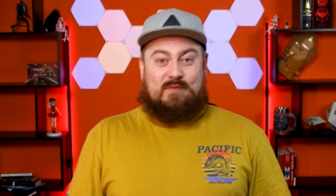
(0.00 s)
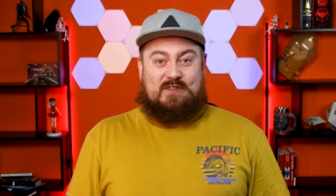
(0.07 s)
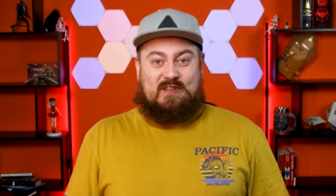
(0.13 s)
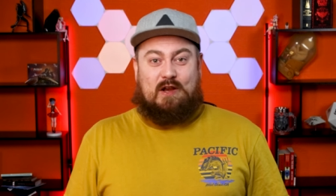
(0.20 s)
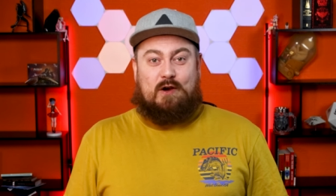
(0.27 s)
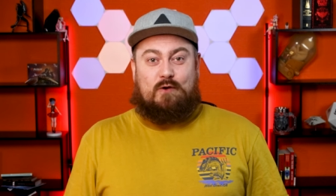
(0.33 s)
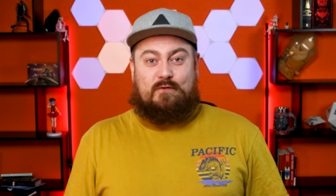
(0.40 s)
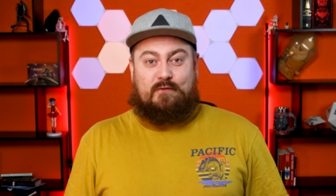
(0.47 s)

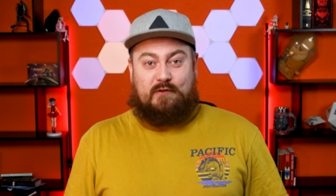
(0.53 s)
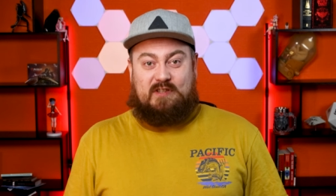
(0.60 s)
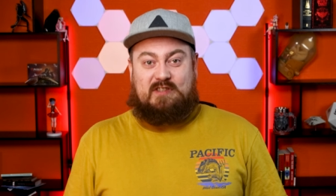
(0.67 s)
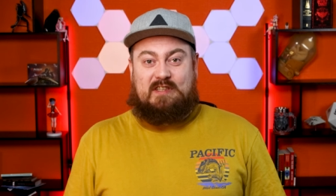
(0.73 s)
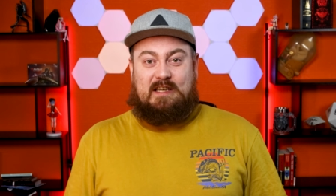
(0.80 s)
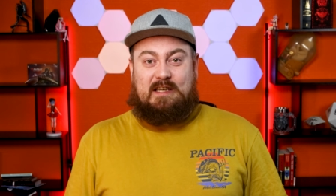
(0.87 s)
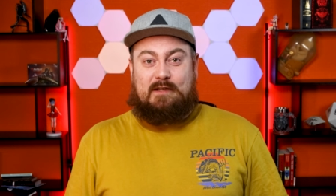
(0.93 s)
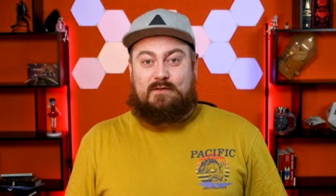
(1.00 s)
himself
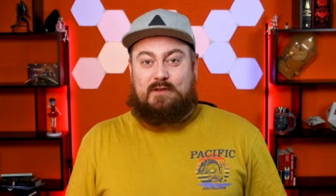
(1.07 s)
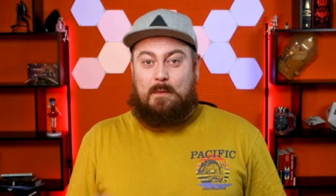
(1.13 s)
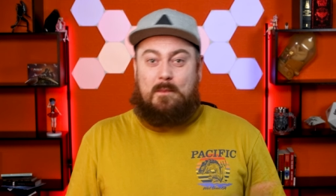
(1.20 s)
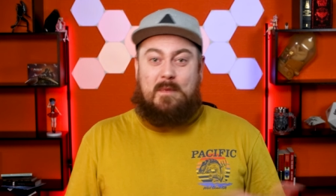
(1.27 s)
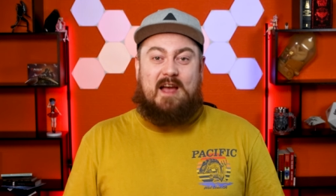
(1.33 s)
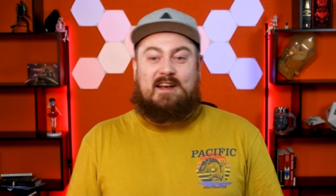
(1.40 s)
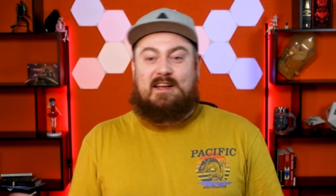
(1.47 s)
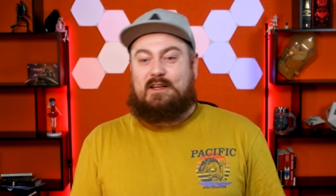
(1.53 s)
received
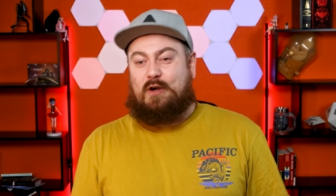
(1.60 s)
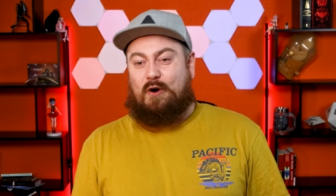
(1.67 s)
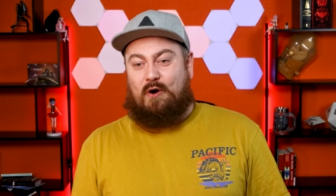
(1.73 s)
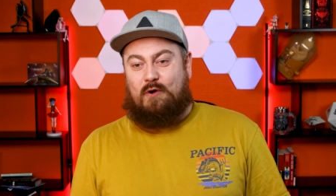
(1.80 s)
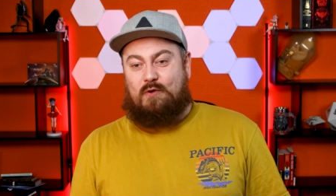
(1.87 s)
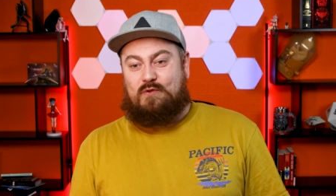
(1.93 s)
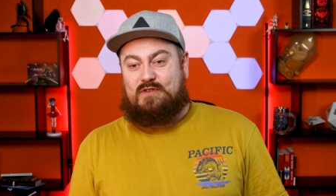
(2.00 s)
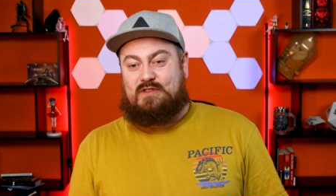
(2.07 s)
many
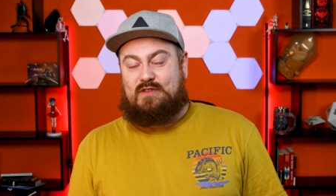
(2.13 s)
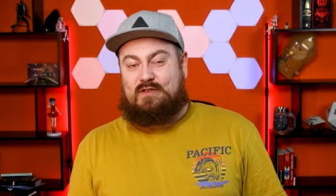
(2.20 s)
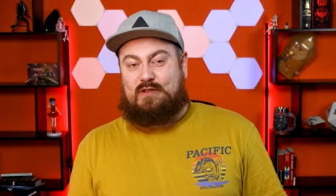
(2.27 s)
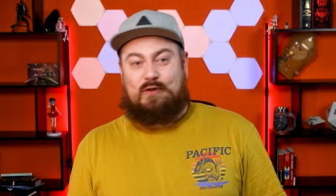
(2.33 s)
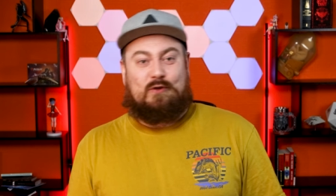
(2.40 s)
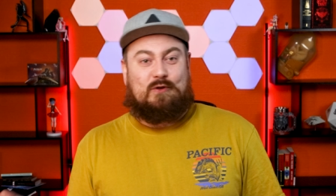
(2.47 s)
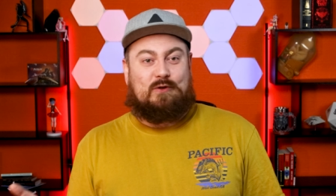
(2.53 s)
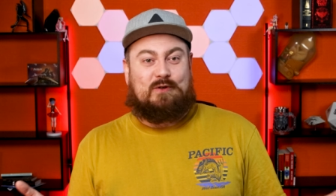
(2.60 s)
calls
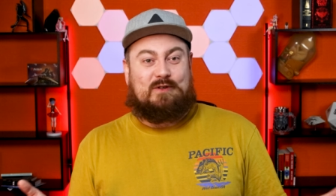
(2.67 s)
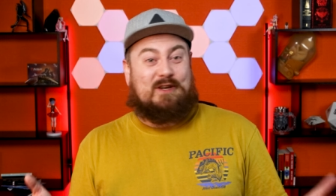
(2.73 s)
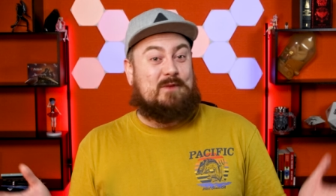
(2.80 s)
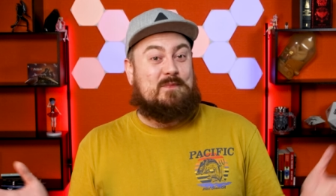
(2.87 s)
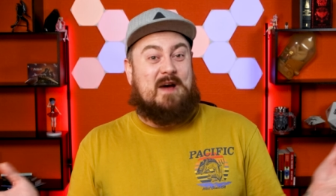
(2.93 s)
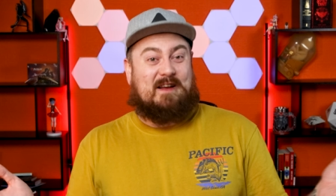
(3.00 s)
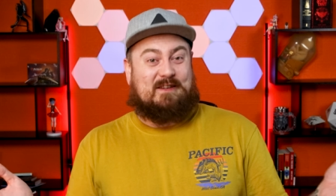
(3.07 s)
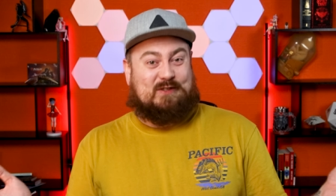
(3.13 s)
to
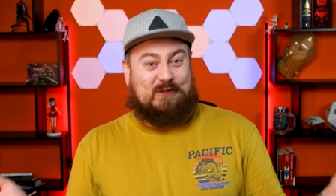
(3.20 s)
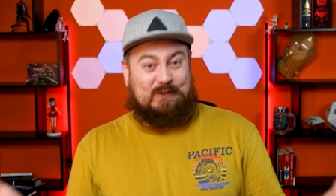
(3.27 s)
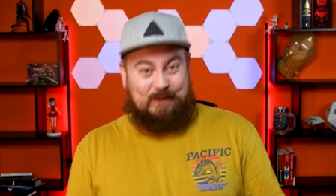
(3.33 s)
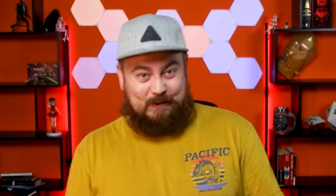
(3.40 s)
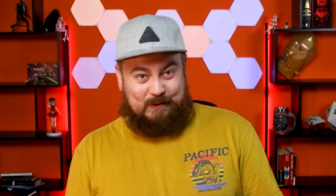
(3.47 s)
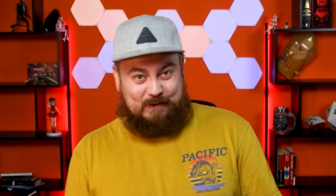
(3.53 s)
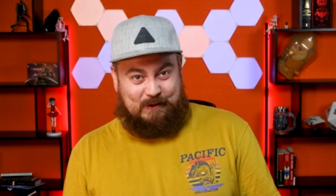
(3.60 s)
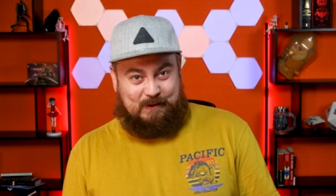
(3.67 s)
commit
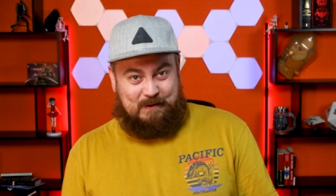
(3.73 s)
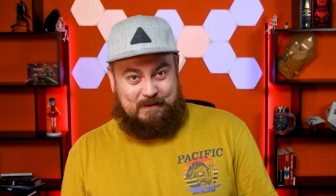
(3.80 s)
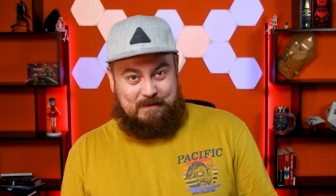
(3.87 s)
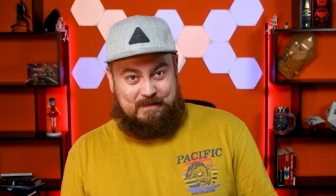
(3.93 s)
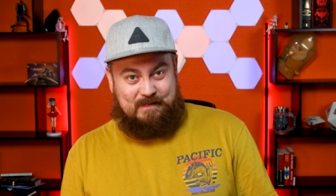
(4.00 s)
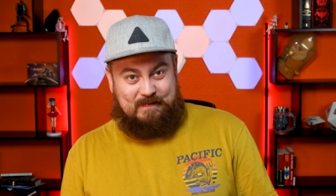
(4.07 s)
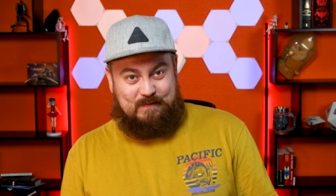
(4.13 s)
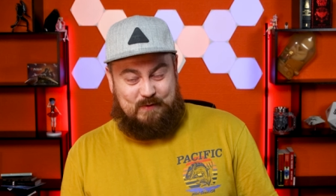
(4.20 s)
Sudoku
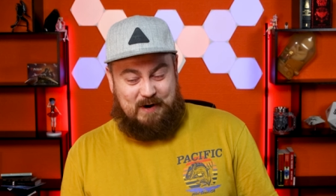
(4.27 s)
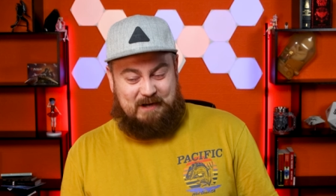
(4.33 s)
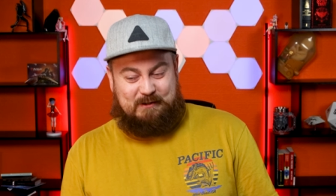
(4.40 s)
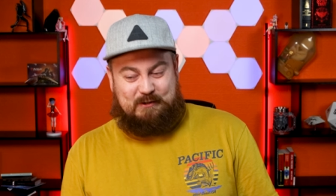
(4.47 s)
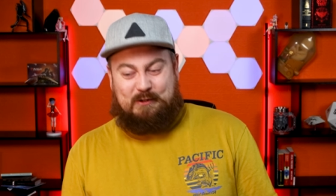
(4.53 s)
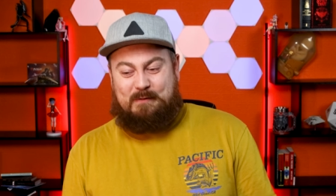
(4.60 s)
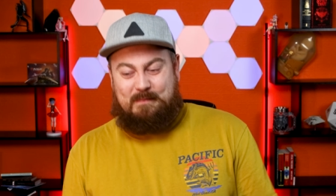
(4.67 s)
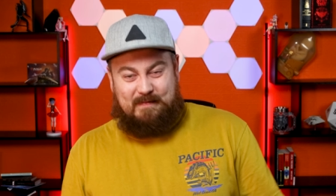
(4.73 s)

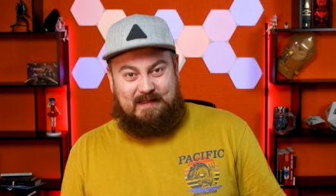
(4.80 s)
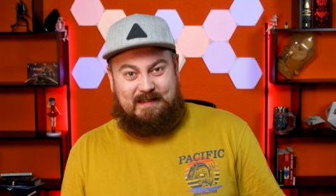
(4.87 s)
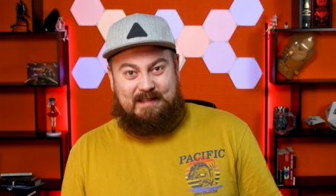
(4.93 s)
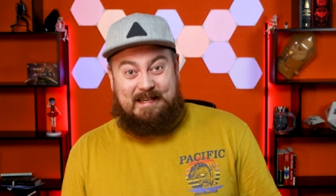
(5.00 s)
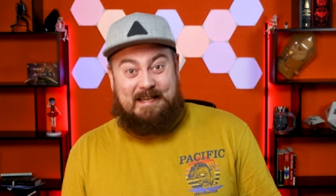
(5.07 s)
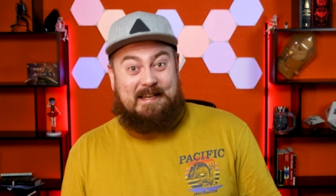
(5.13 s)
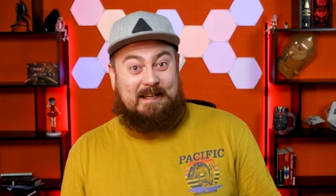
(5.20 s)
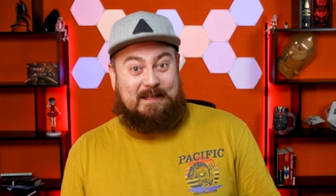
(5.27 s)
which
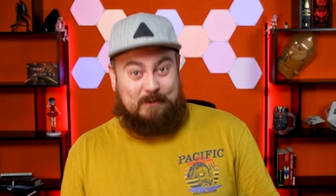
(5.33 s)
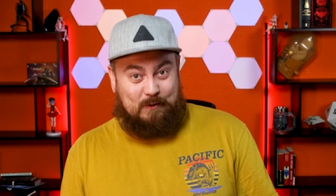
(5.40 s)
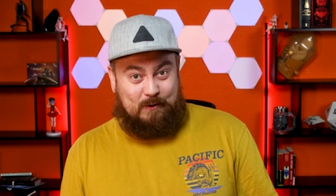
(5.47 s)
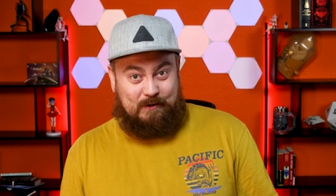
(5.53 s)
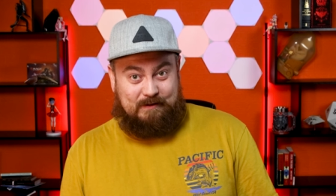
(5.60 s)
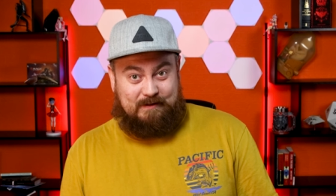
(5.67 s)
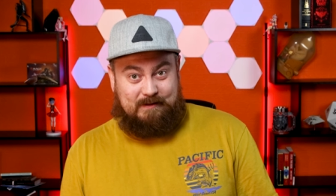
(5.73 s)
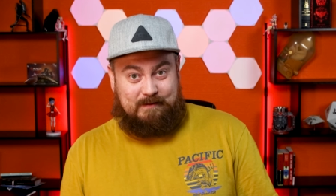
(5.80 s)
he
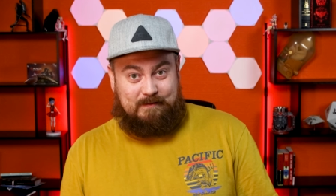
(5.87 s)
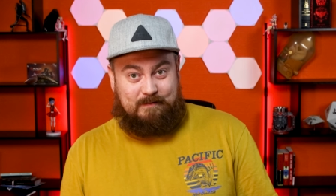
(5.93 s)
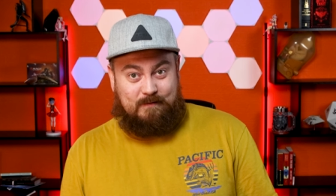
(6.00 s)
ignored.